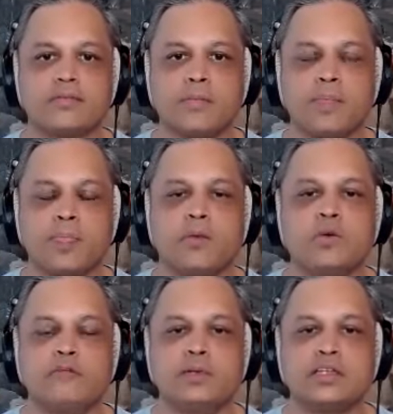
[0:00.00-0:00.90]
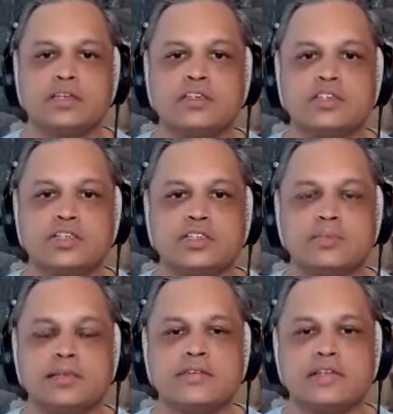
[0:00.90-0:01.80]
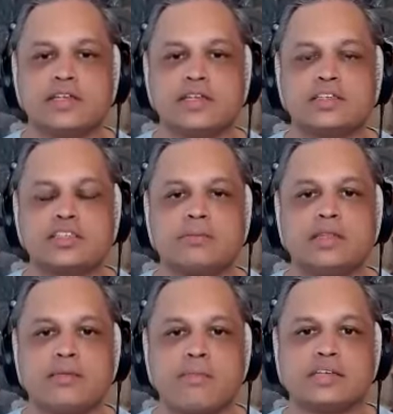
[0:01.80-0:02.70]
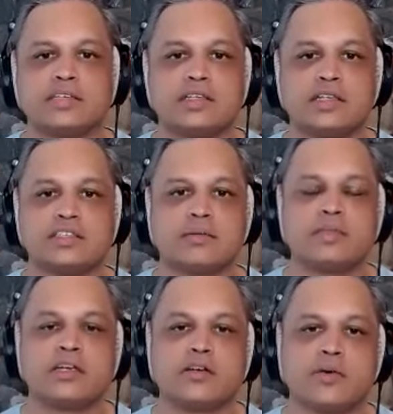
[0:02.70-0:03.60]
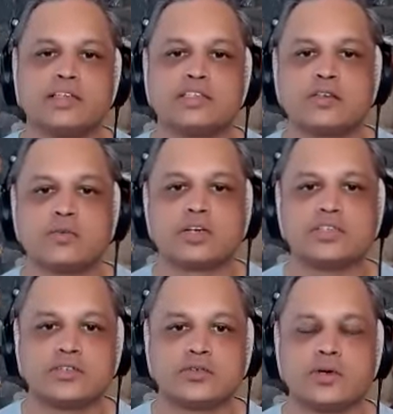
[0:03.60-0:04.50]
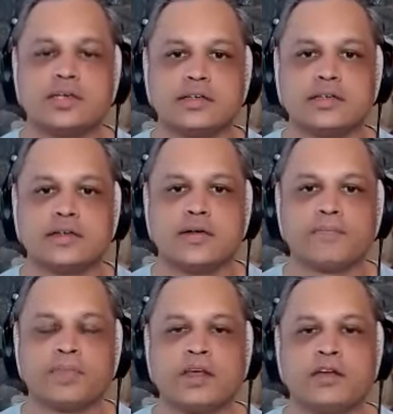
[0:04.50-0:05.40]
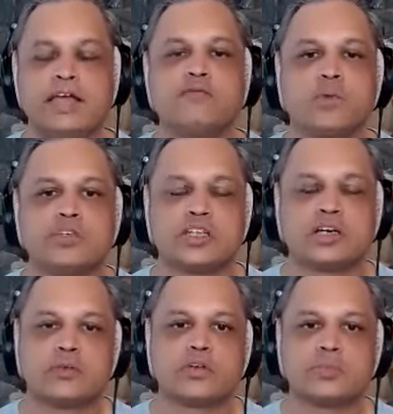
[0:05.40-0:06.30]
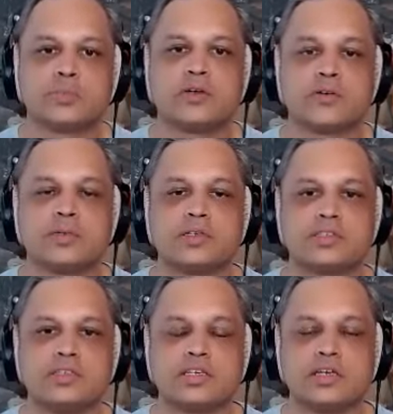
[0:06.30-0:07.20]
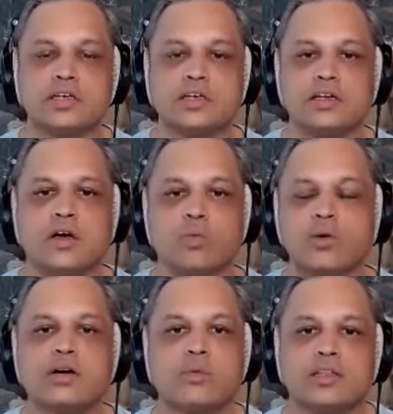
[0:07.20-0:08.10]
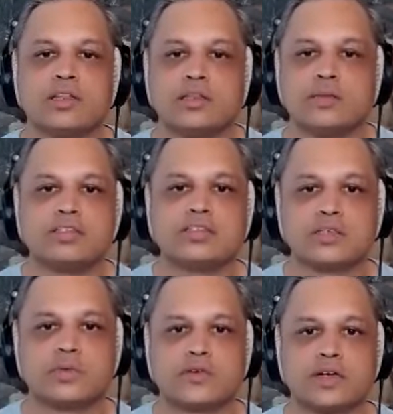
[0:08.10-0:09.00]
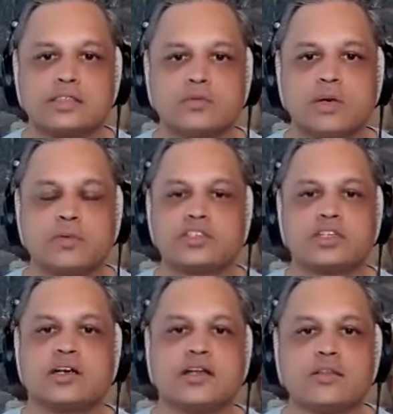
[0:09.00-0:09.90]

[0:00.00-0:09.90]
We've been conditioned to believing there's something better, there's something greater, the grass is greener. Even when we start in our entrepreneurial business, we don't want the business that we've created. We want to start another one.